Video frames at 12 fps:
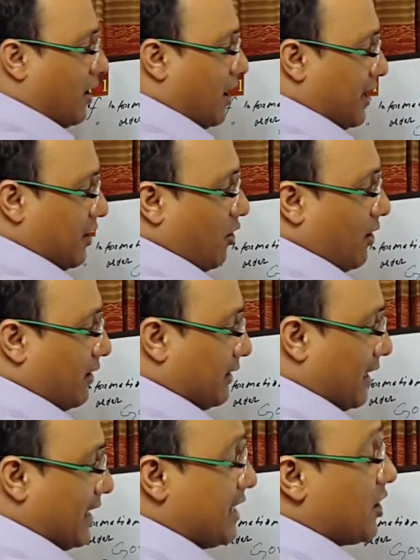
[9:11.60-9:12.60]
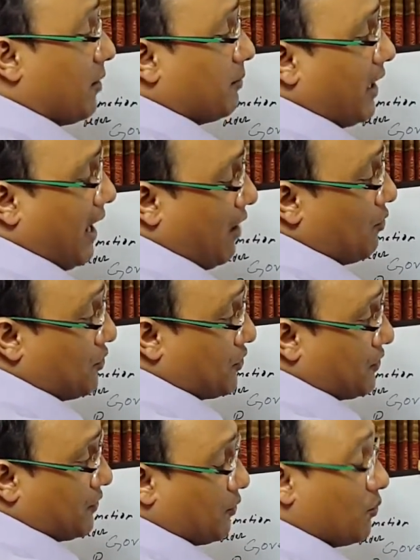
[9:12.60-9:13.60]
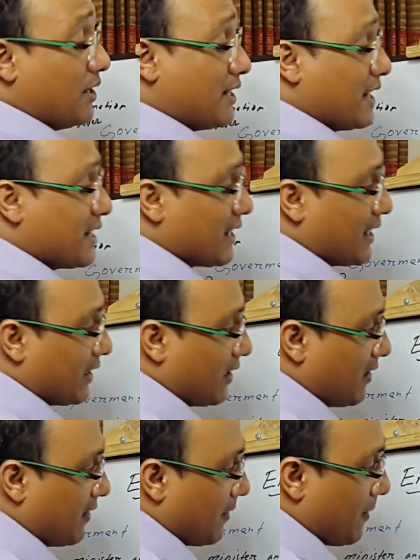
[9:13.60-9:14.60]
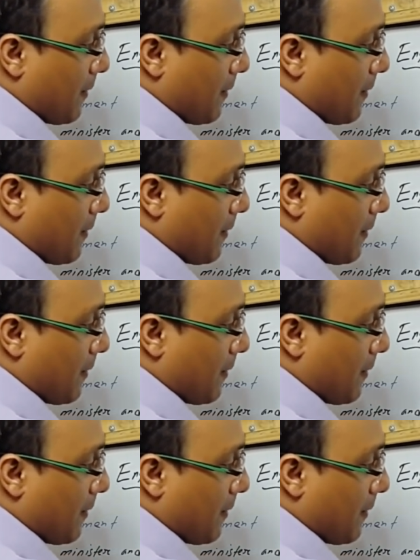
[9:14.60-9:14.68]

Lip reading: and the leader of the house will get another